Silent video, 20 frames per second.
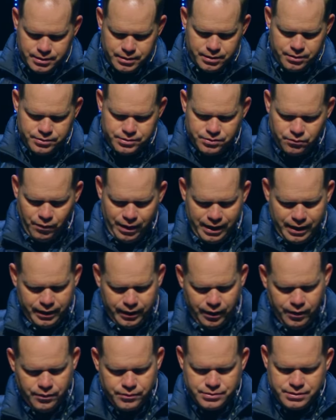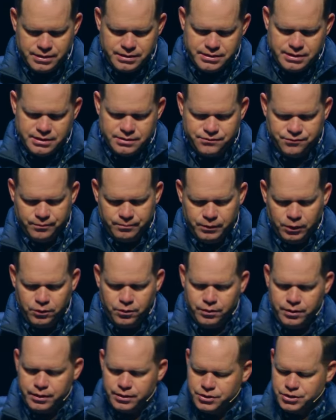Here's the way it goes. This is from
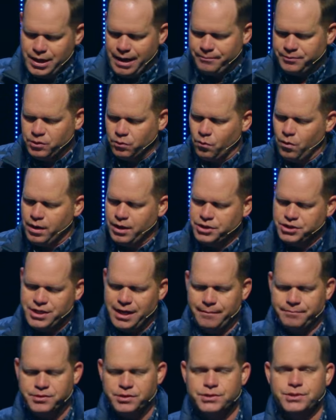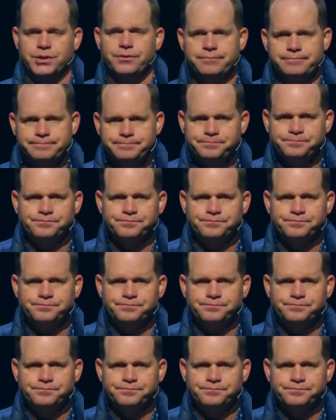Luke chapter 1 and chapter 2.